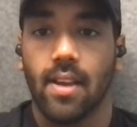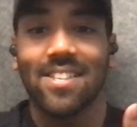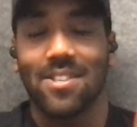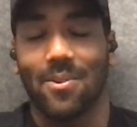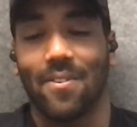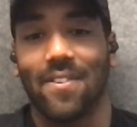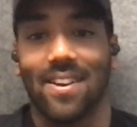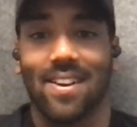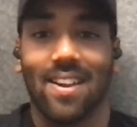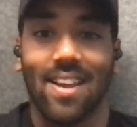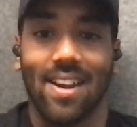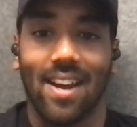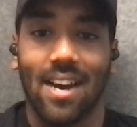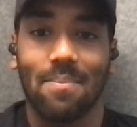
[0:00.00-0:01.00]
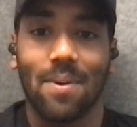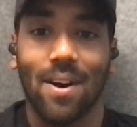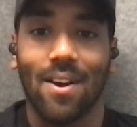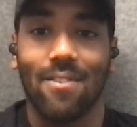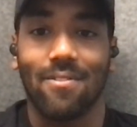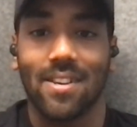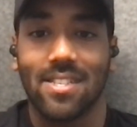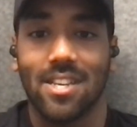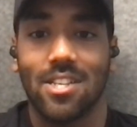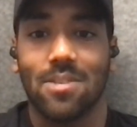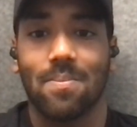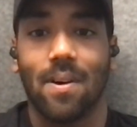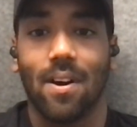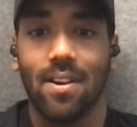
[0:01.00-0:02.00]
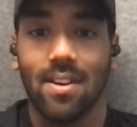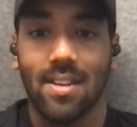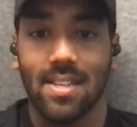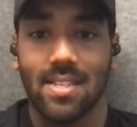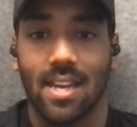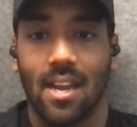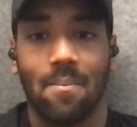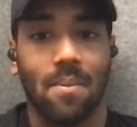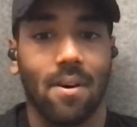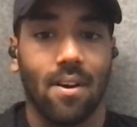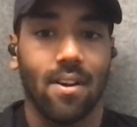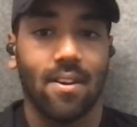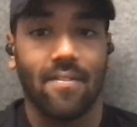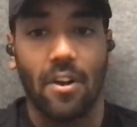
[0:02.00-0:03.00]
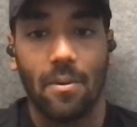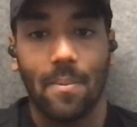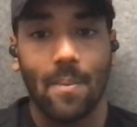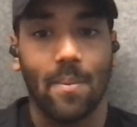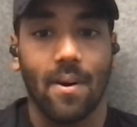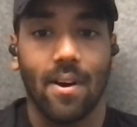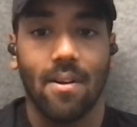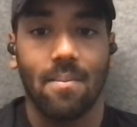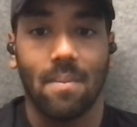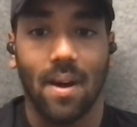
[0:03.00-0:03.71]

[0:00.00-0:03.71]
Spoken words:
So we've got an art pod, research pod, design pod, developer pod,